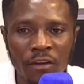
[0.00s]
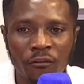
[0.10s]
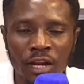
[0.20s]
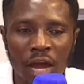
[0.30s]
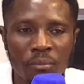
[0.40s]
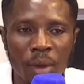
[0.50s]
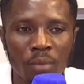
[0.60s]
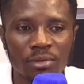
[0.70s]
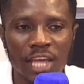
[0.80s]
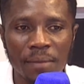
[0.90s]
phone out by
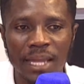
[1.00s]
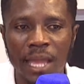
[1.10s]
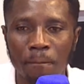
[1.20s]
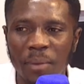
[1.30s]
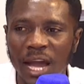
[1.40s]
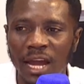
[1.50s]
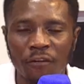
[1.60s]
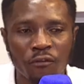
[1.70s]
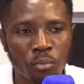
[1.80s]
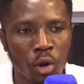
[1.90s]
say ebi a yempe Ghana
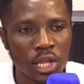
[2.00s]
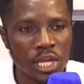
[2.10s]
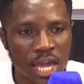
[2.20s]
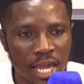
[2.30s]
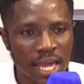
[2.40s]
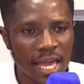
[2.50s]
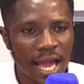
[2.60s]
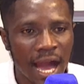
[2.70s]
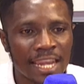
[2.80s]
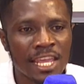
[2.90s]
football ni ye
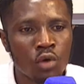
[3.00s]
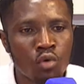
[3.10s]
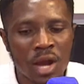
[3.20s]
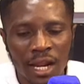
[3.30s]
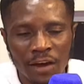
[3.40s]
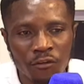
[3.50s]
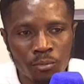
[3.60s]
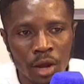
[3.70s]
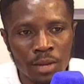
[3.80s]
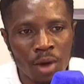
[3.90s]
and ye good Ghana
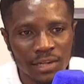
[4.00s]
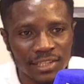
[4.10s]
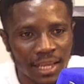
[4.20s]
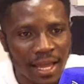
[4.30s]
football ni muasi.